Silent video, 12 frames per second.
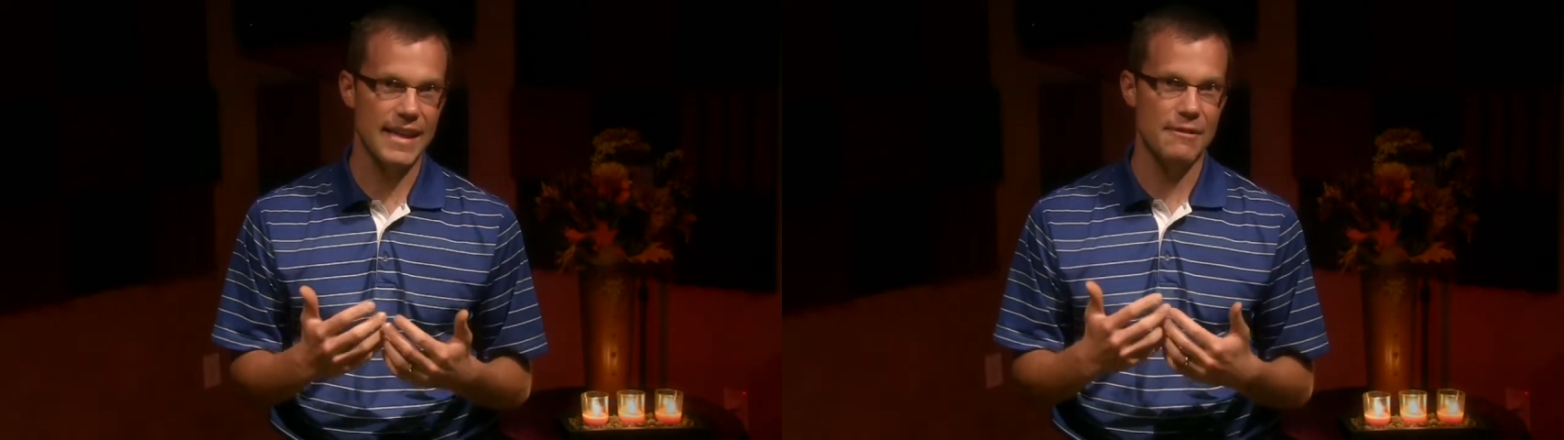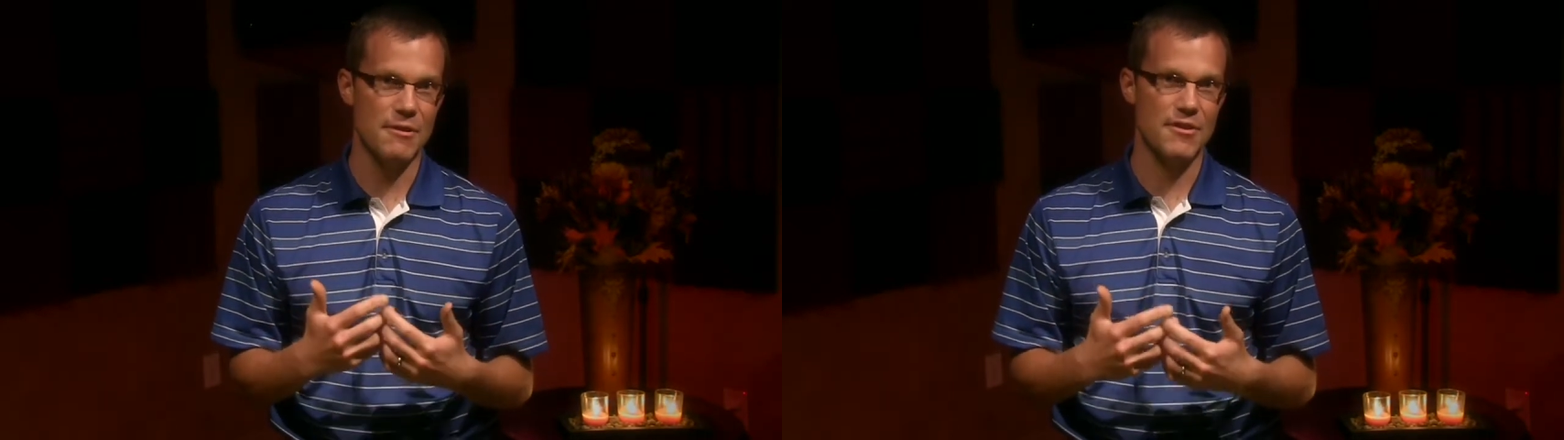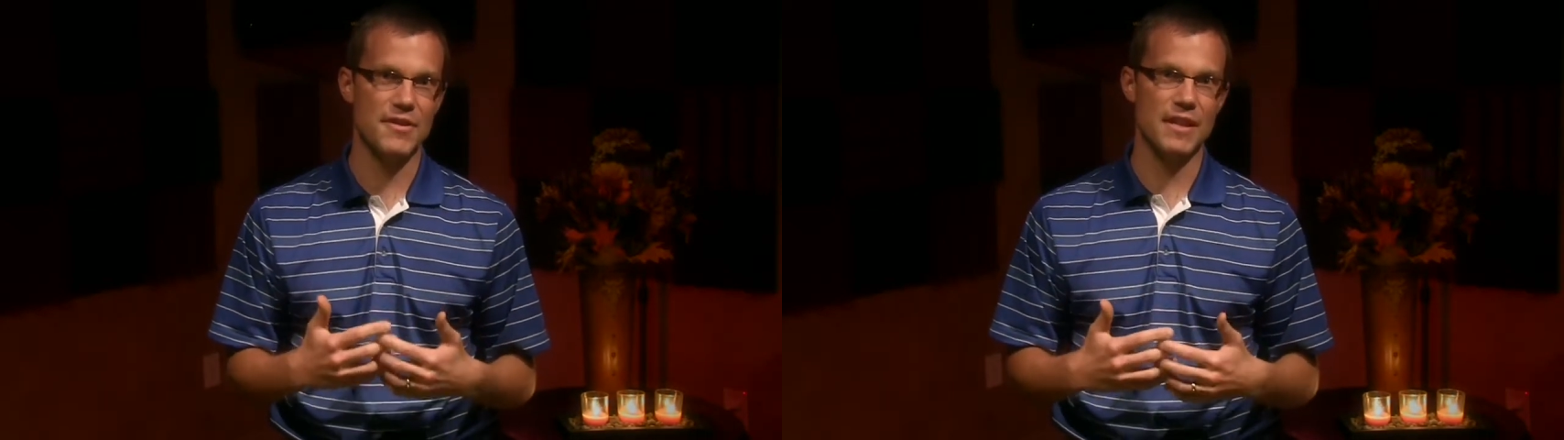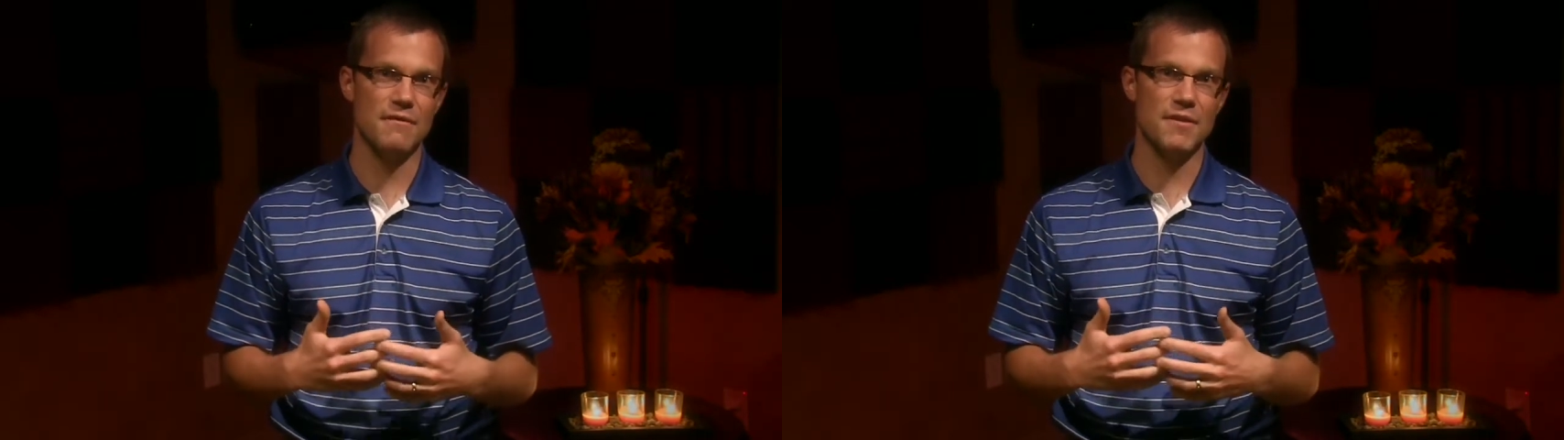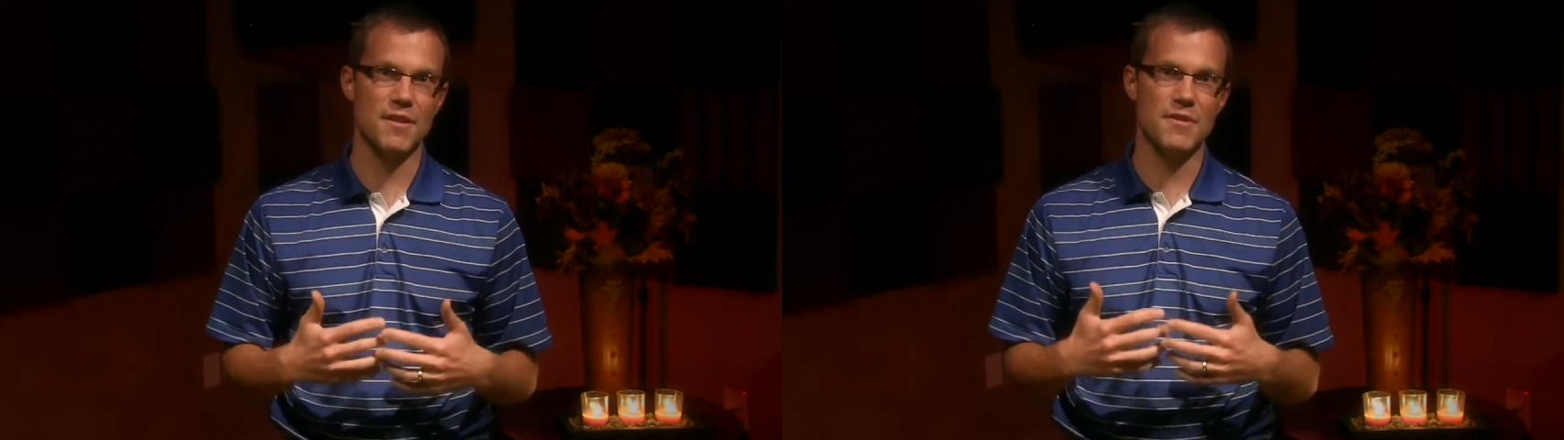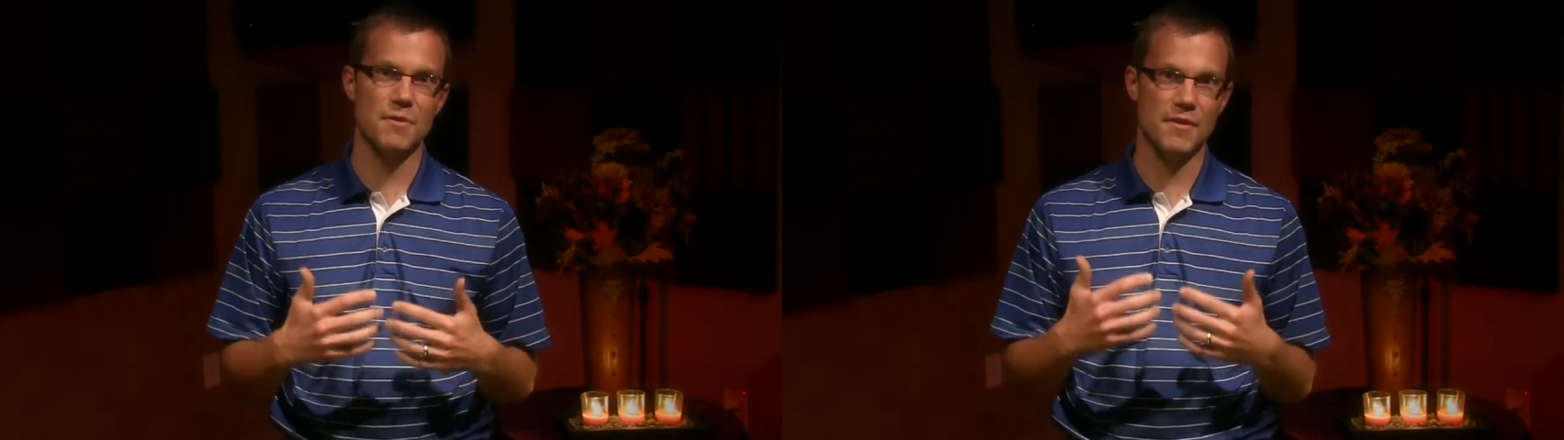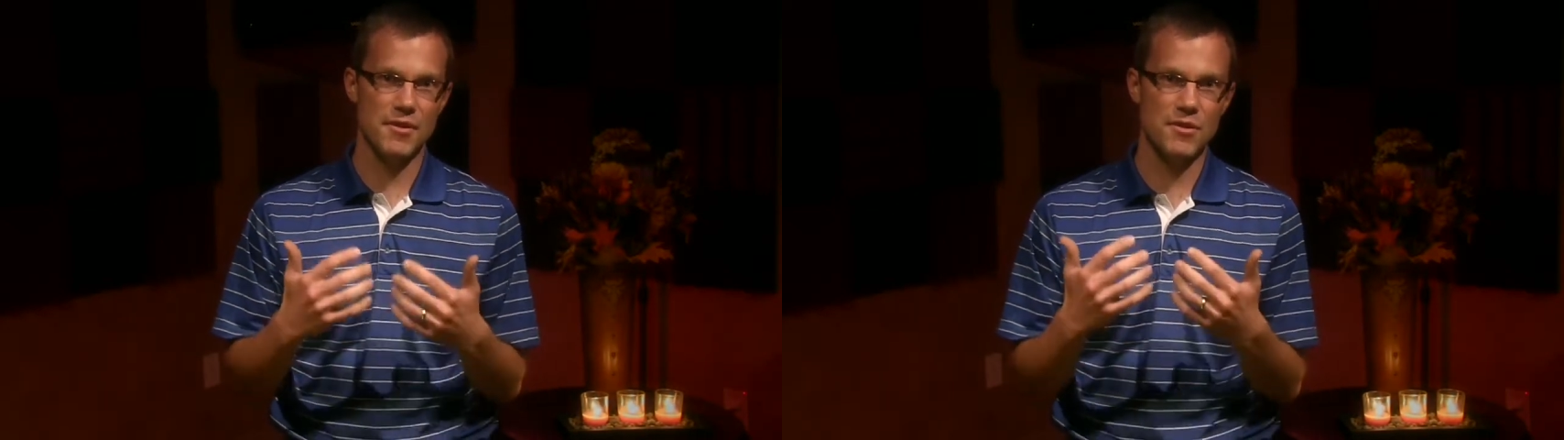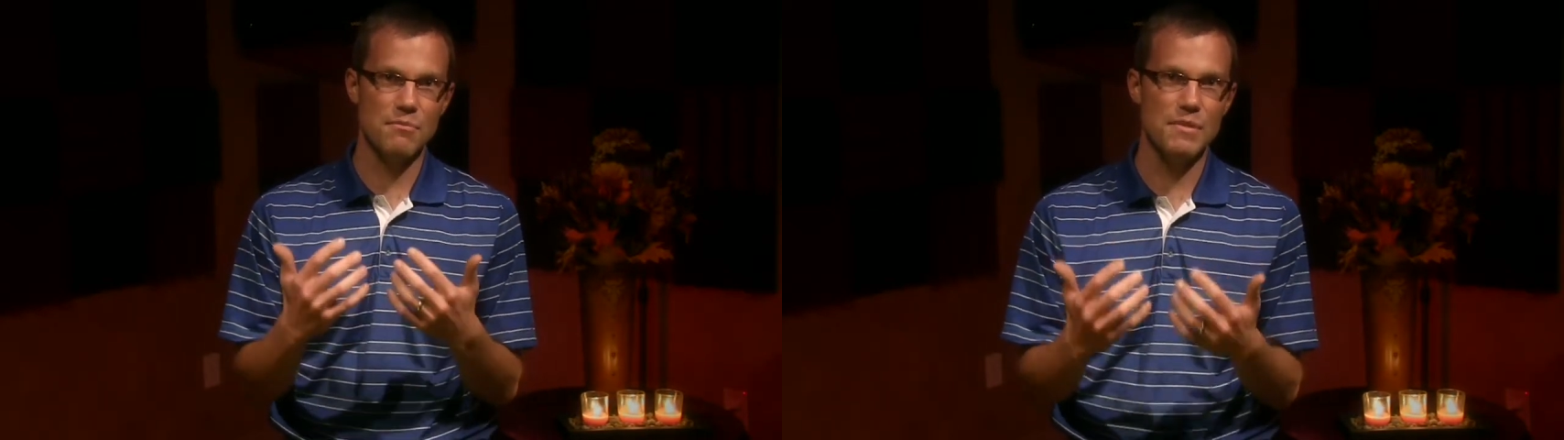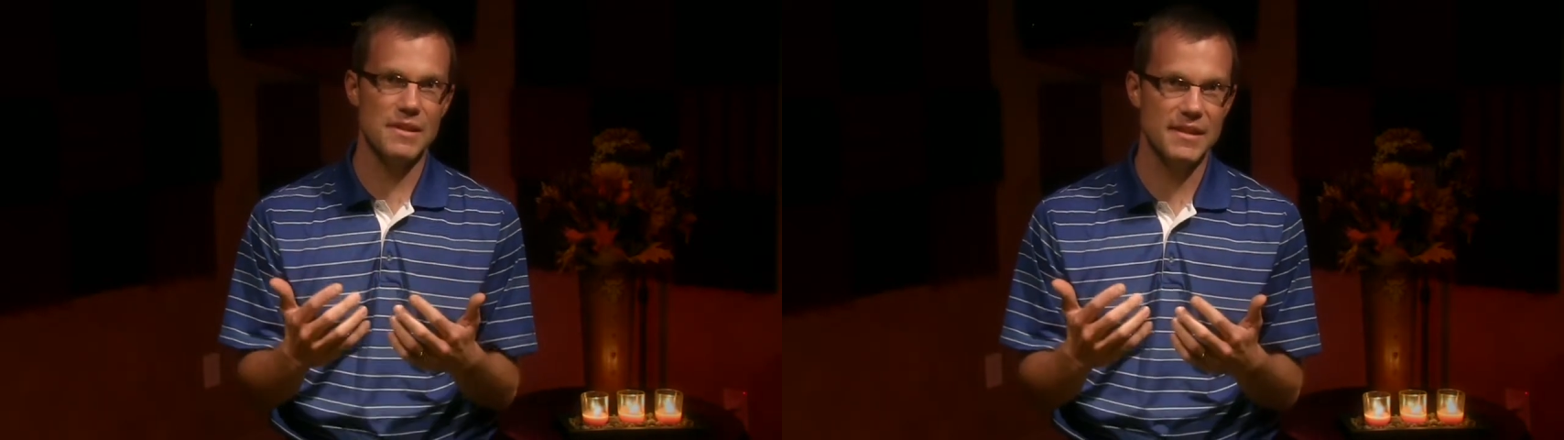he receives us with
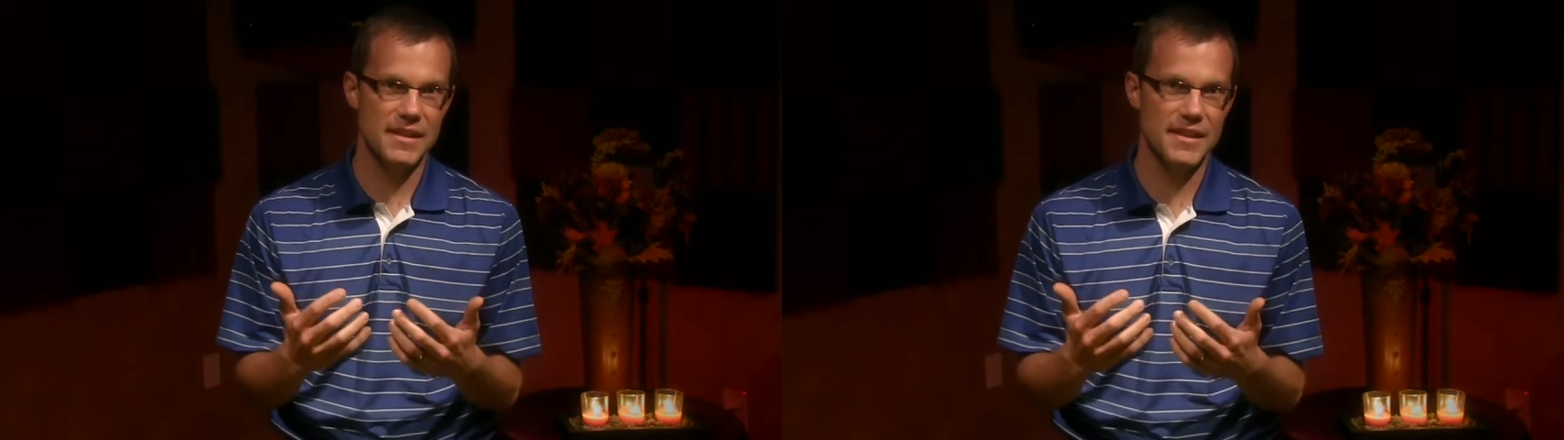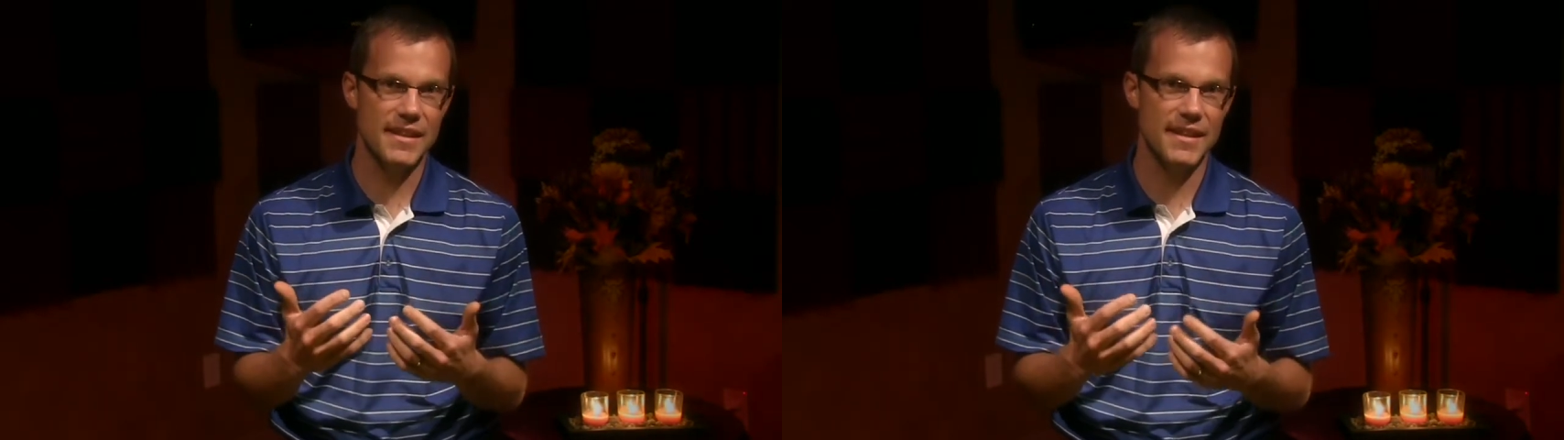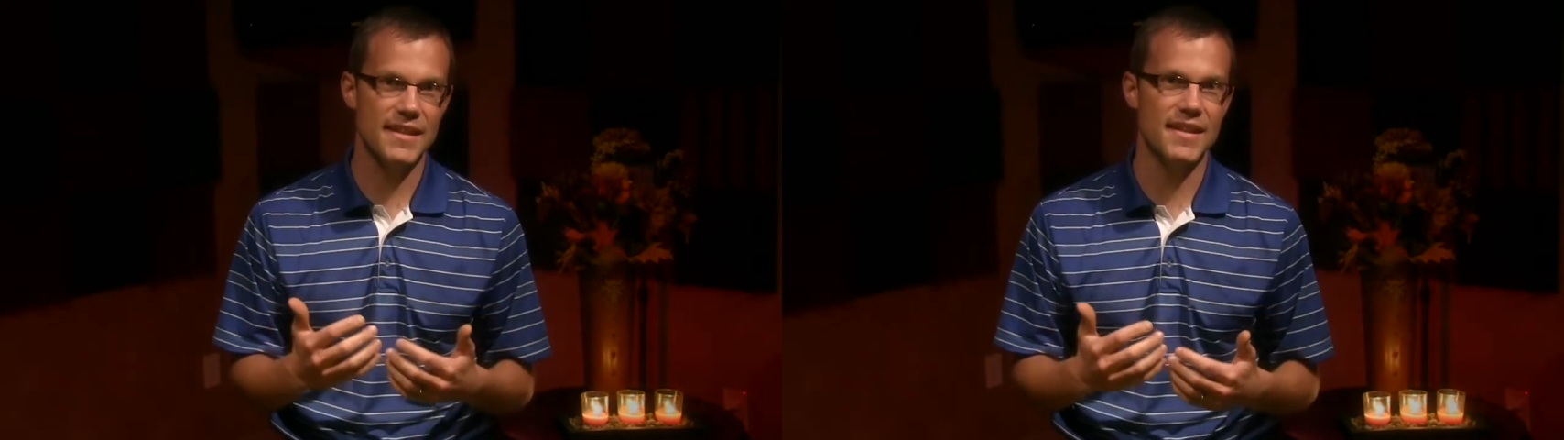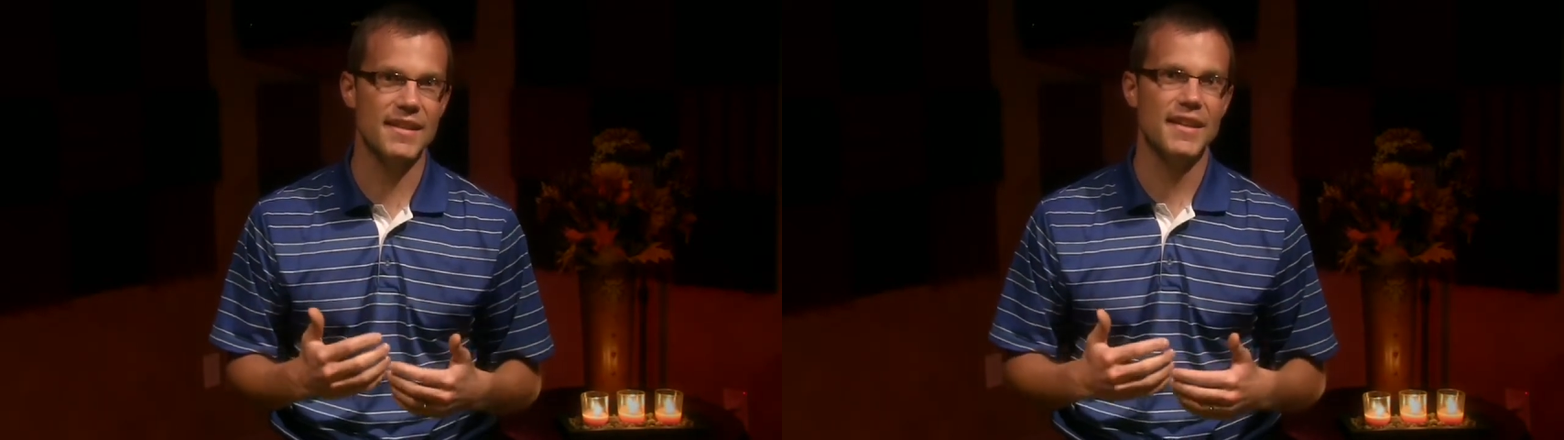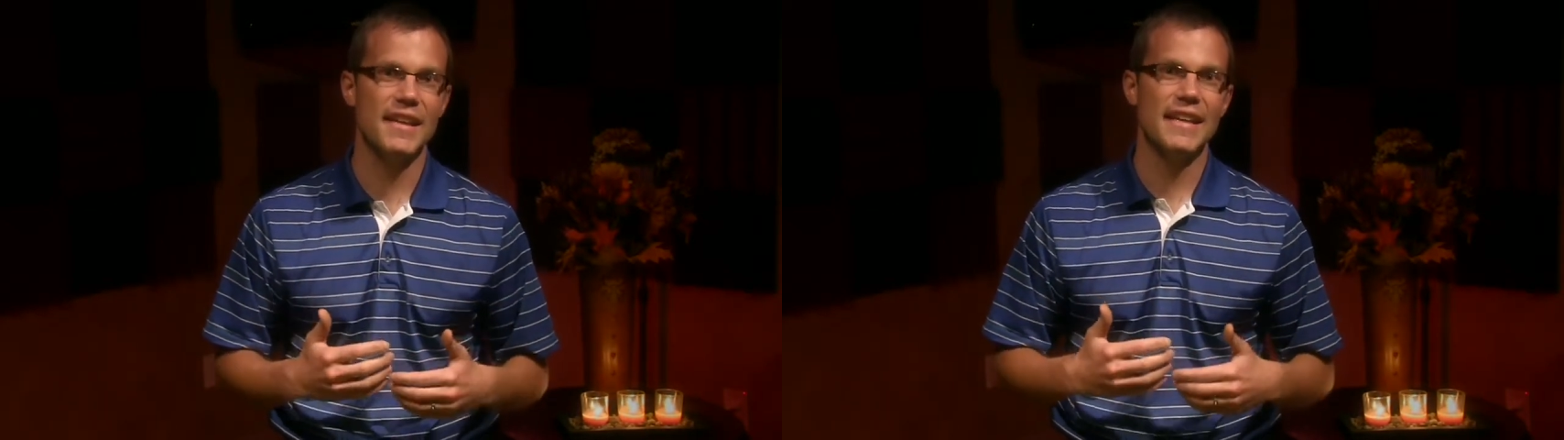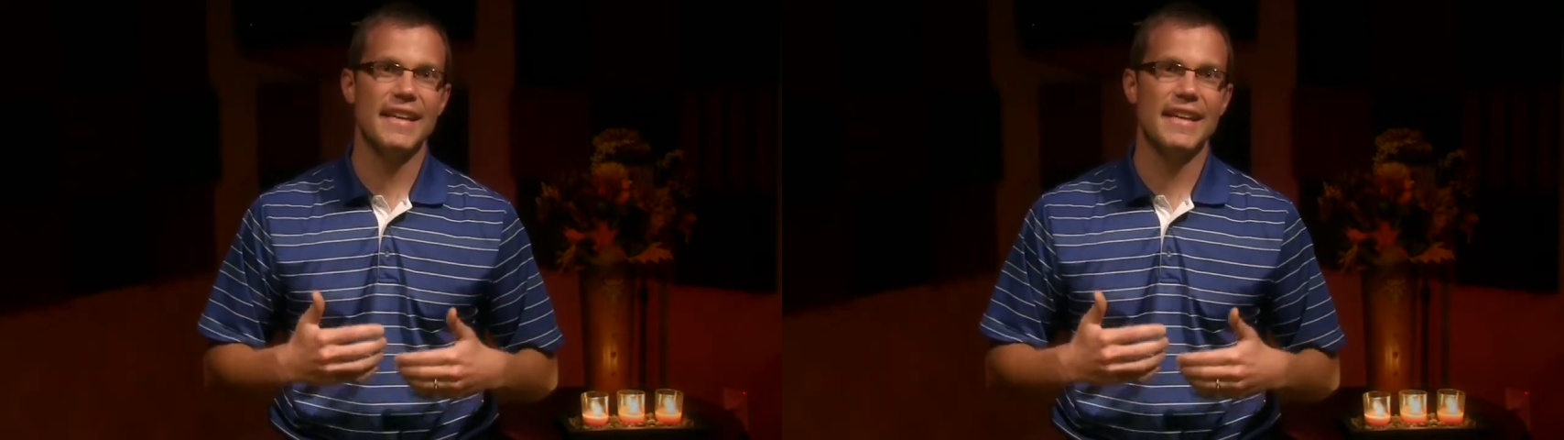humility, and he